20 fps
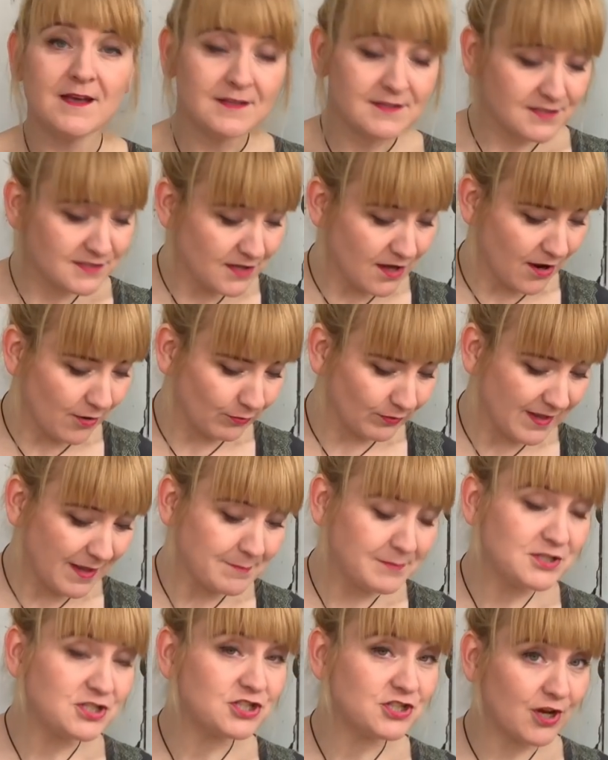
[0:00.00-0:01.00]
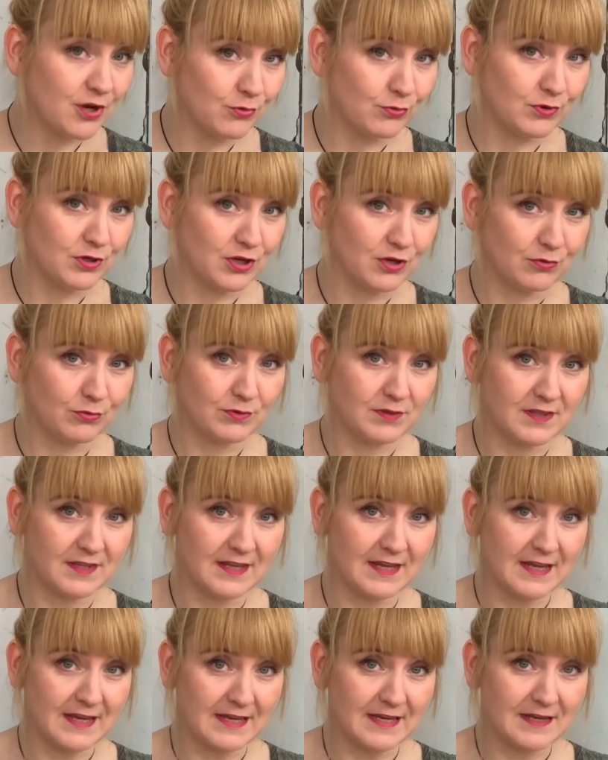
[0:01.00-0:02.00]
So let me show you
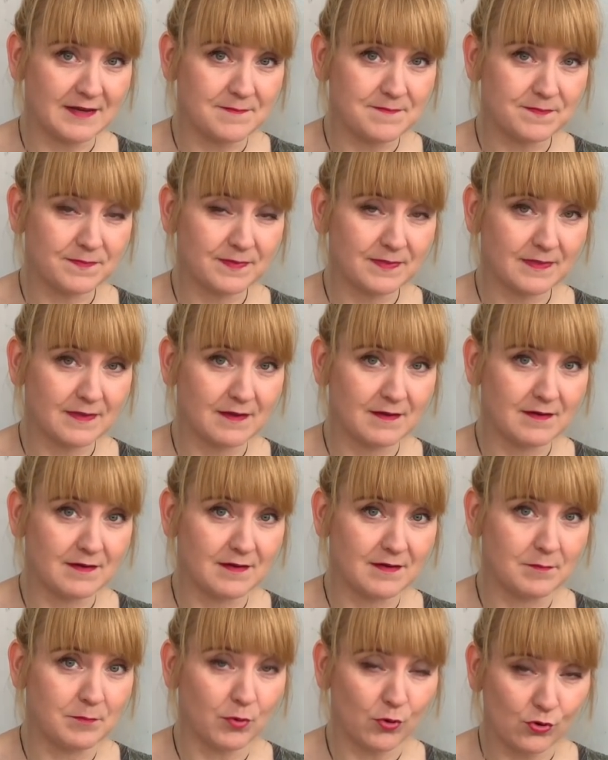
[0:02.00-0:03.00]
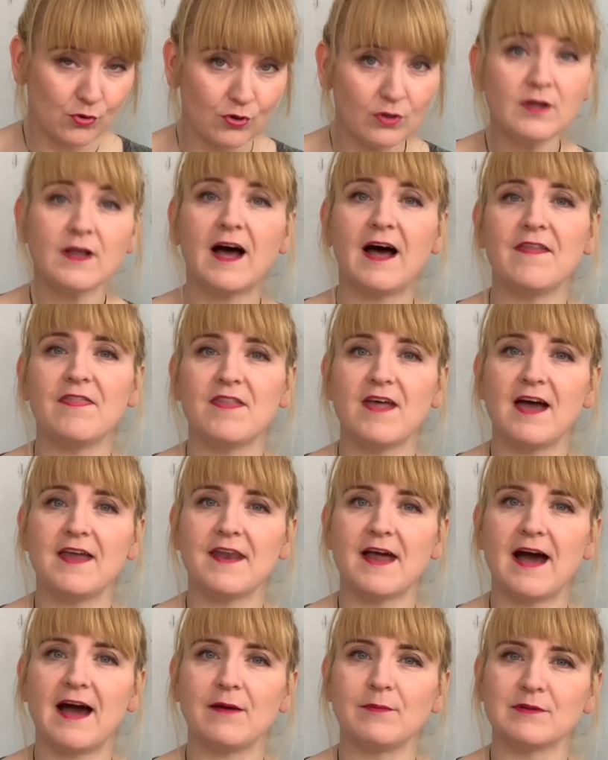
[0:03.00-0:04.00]
the buckle, and
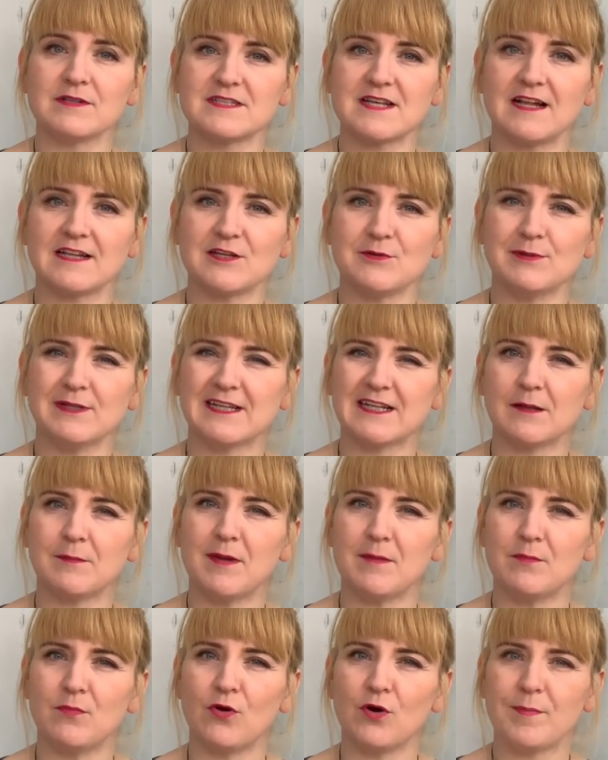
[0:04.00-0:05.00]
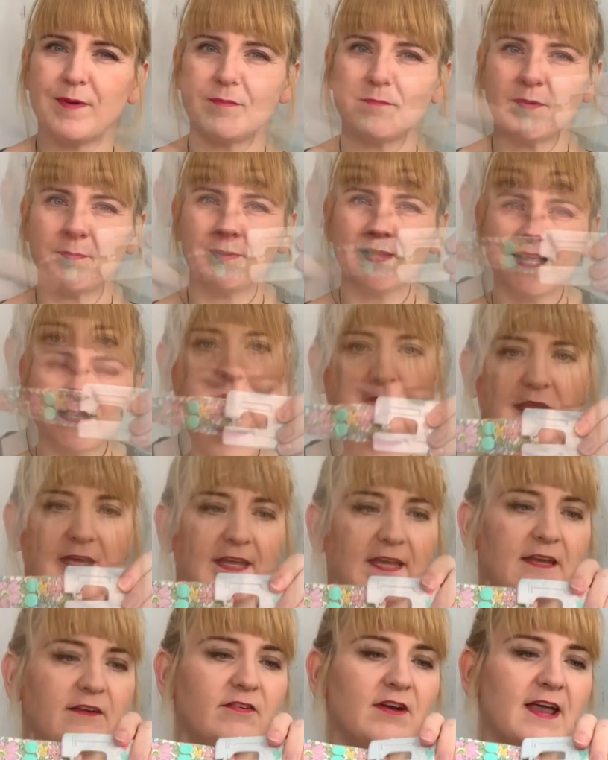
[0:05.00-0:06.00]
then I will tell you a little bit more about my plans.
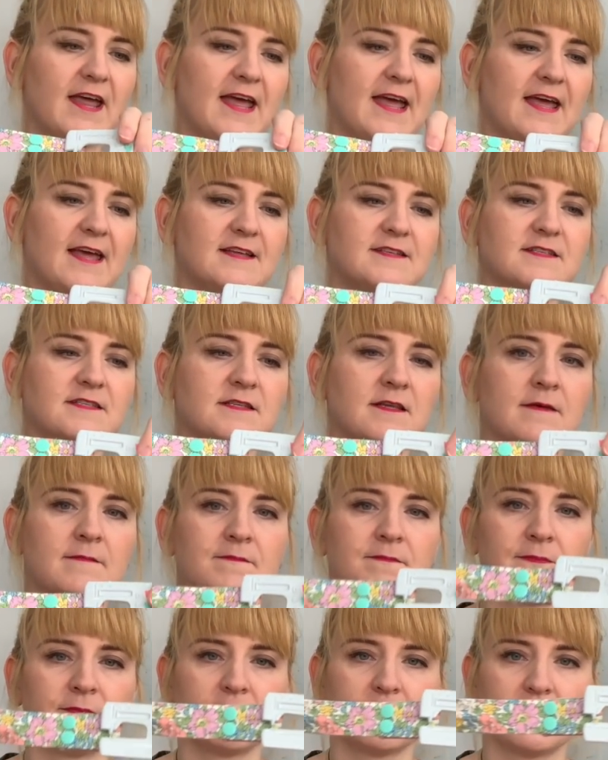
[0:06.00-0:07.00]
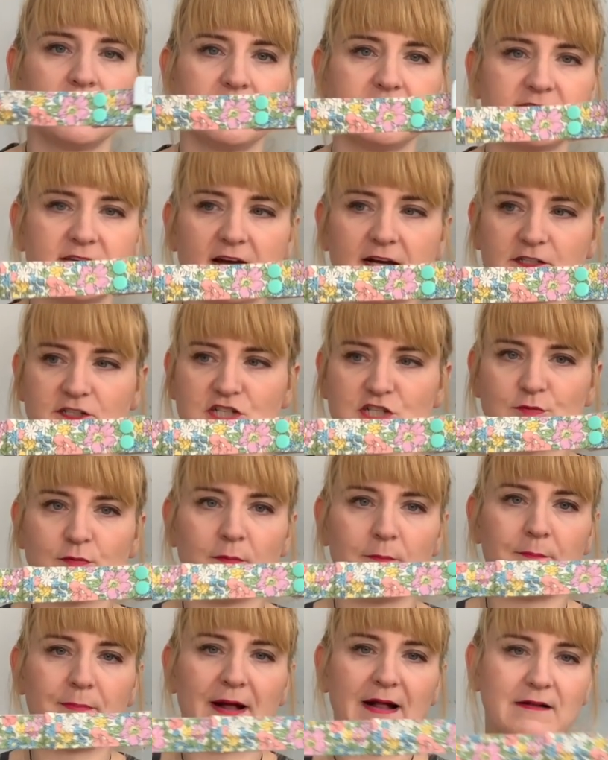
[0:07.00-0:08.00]
Here it is attached to a
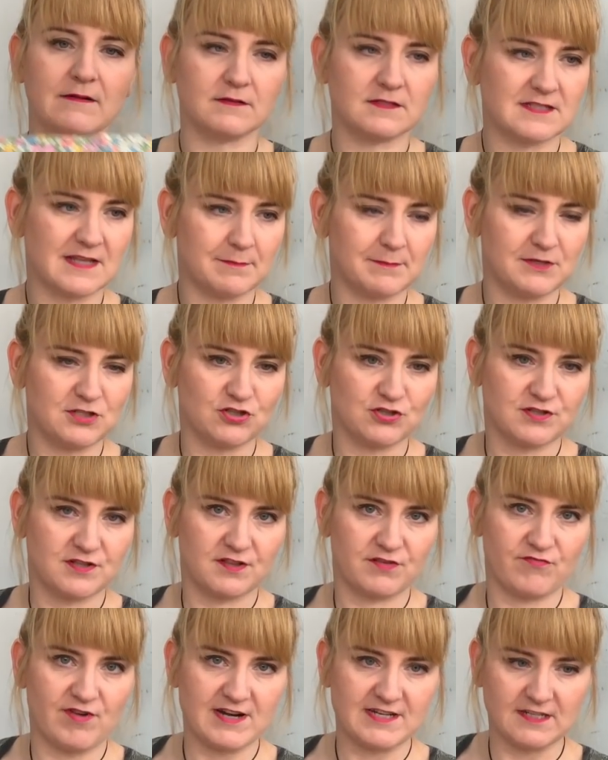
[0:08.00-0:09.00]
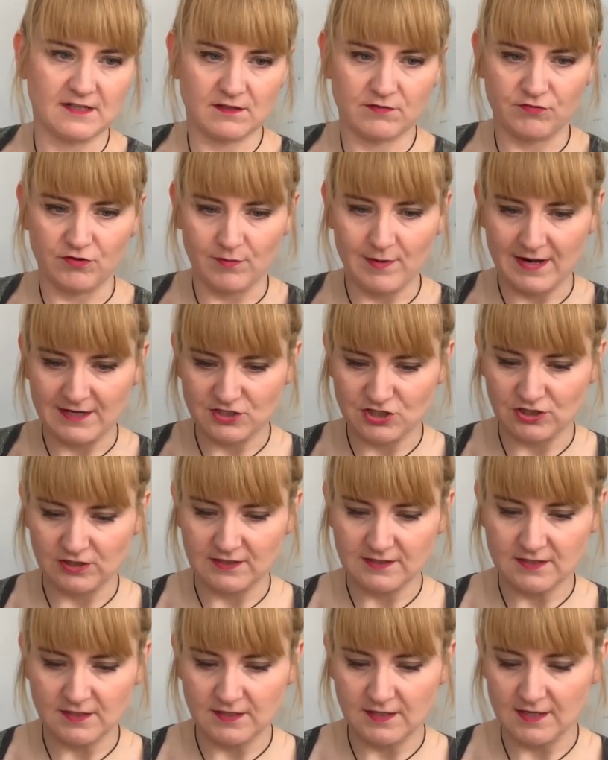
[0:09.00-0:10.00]
belt. Let me just thread it through actually
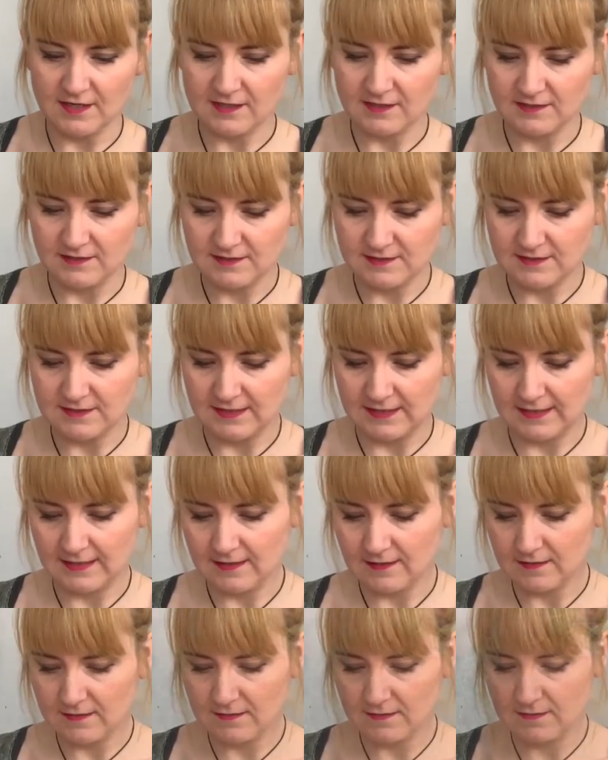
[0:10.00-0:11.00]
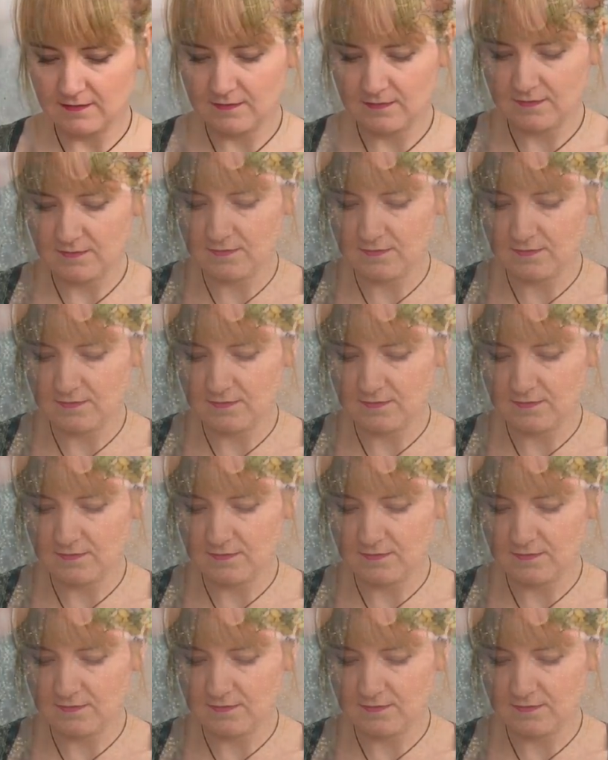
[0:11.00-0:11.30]
so you can see. See,